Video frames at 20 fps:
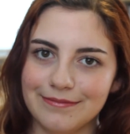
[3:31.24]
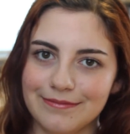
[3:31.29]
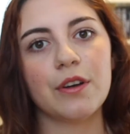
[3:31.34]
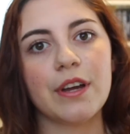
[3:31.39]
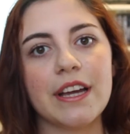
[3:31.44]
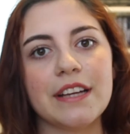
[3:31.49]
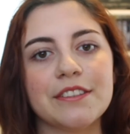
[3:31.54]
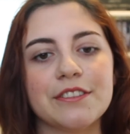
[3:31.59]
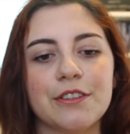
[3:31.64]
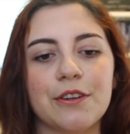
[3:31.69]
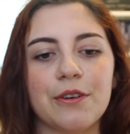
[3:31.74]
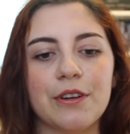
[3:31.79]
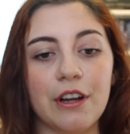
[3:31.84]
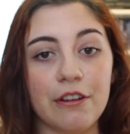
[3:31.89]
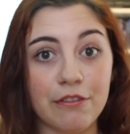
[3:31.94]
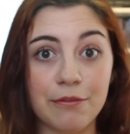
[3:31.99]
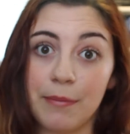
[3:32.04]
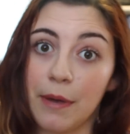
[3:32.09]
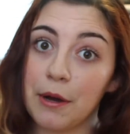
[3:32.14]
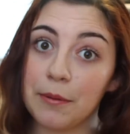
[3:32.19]
Okay, so
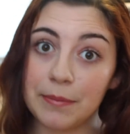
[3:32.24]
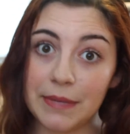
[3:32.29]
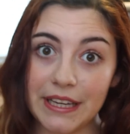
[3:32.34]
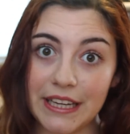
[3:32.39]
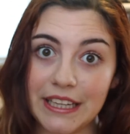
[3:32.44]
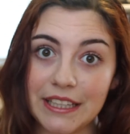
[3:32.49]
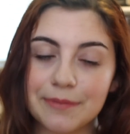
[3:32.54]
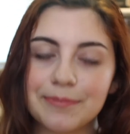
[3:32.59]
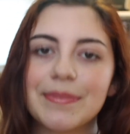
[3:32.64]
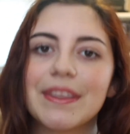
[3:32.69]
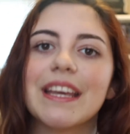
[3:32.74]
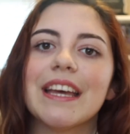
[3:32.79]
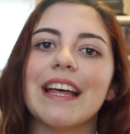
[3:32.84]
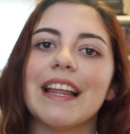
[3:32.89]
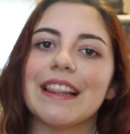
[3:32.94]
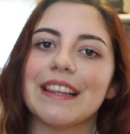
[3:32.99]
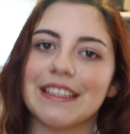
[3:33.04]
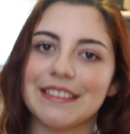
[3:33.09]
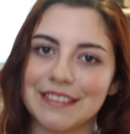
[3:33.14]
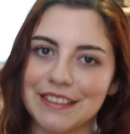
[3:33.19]
enough about me.
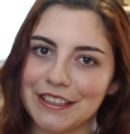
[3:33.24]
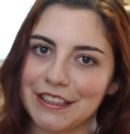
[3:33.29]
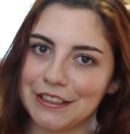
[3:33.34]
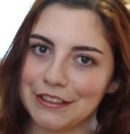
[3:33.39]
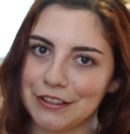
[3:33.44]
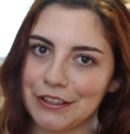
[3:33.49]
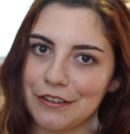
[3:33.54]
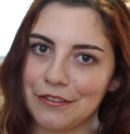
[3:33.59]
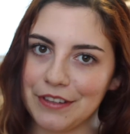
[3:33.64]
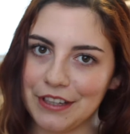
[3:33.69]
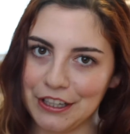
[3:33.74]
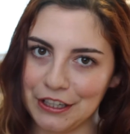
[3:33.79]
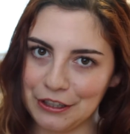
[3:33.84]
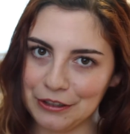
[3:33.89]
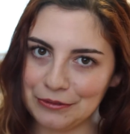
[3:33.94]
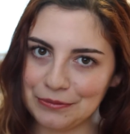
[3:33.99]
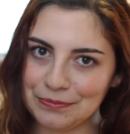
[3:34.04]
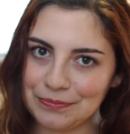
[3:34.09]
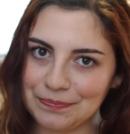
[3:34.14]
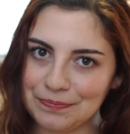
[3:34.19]
Let's get into the
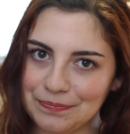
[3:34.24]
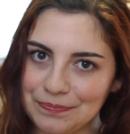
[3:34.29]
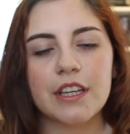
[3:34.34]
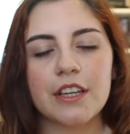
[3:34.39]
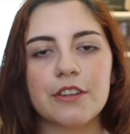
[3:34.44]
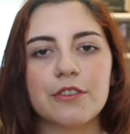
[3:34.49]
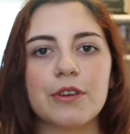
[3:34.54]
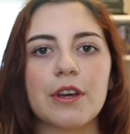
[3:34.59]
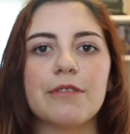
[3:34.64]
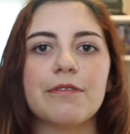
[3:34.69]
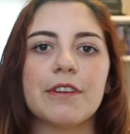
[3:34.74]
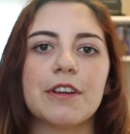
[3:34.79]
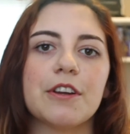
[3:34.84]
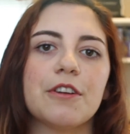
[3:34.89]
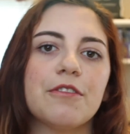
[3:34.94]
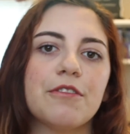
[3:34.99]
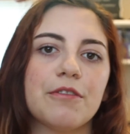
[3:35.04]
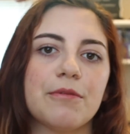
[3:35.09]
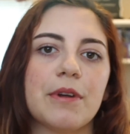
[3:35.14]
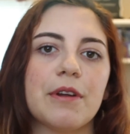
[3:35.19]
video. So I
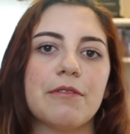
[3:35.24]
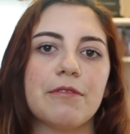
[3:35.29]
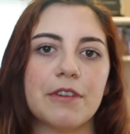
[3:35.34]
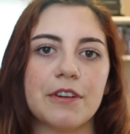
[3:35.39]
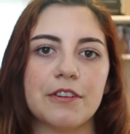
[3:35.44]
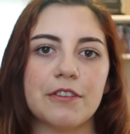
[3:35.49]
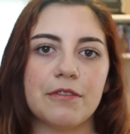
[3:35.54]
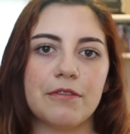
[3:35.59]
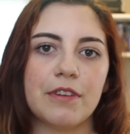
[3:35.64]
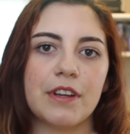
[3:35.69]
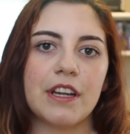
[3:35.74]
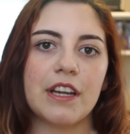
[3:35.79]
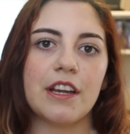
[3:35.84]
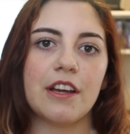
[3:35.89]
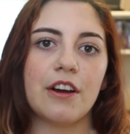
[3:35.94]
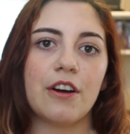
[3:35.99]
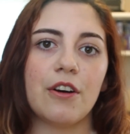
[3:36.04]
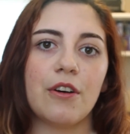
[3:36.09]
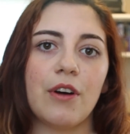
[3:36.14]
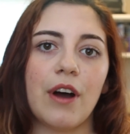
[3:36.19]
figured for my first
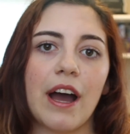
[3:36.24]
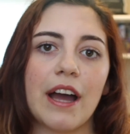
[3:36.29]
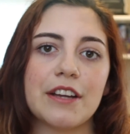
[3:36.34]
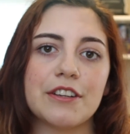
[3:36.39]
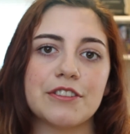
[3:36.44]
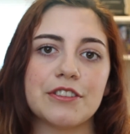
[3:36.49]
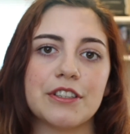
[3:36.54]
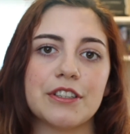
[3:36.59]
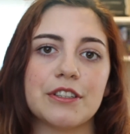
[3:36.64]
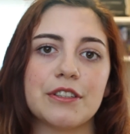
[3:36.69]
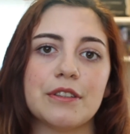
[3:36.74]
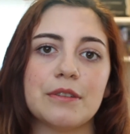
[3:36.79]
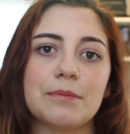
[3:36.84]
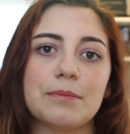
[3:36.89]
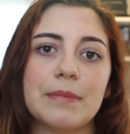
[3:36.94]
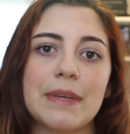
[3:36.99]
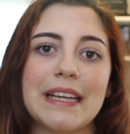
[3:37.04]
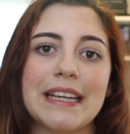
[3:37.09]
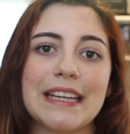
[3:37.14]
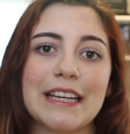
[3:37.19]
video I should
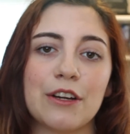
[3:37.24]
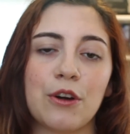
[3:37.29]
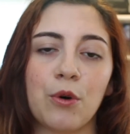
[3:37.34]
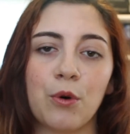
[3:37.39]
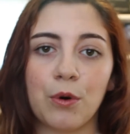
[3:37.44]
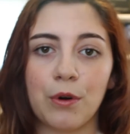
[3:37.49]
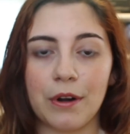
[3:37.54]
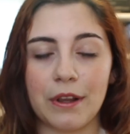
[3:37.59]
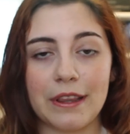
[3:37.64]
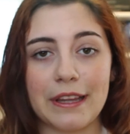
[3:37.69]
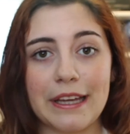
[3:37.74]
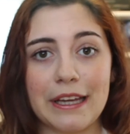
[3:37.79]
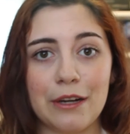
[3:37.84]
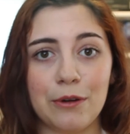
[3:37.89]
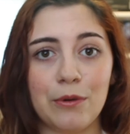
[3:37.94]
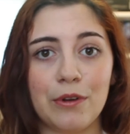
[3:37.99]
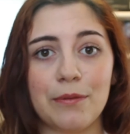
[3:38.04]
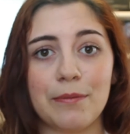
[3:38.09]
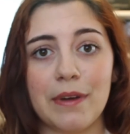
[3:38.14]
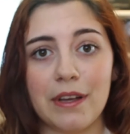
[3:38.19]
make it
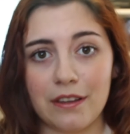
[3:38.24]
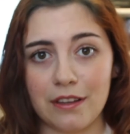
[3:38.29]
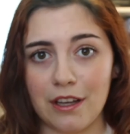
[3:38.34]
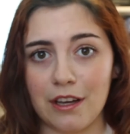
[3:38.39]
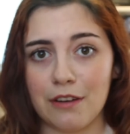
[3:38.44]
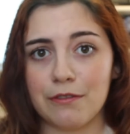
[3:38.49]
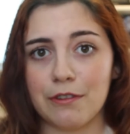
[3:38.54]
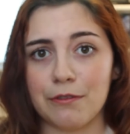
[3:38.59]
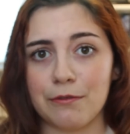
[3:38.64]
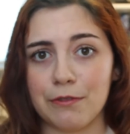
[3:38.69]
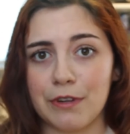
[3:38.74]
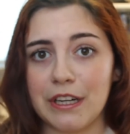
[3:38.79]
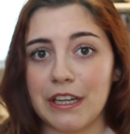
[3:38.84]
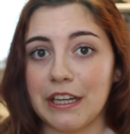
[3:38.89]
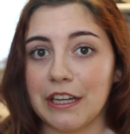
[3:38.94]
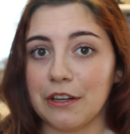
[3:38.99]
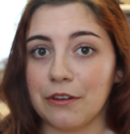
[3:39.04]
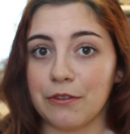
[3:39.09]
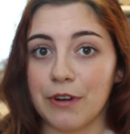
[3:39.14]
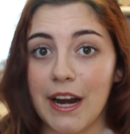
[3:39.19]
correlate with my love of
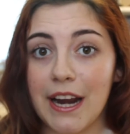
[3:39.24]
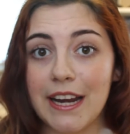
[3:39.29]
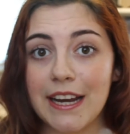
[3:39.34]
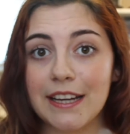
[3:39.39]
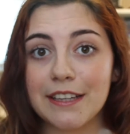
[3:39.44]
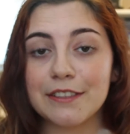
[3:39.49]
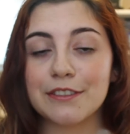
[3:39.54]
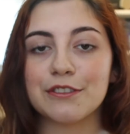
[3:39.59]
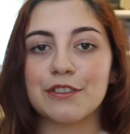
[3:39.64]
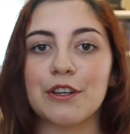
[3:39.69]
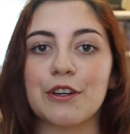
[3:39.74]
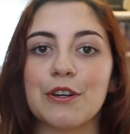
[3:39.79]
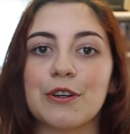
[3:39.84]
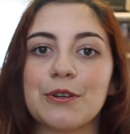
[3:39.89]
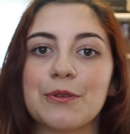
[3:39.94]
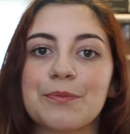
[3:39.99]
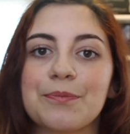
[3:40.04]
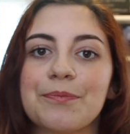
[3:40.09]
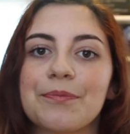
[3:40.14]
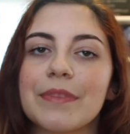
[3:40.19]
reading and writing,
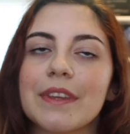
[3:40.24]
so